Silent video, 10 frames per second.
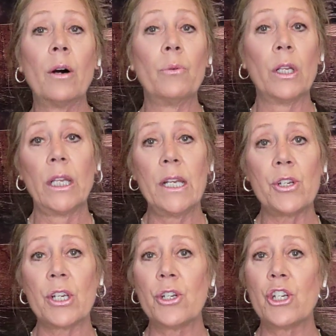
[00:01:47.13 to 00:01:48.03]
a
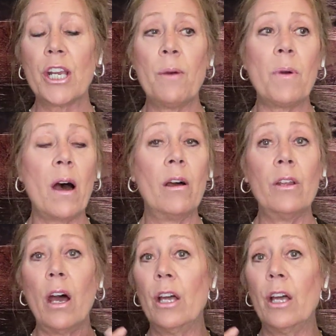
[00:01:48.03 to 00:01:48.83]
relationship, a,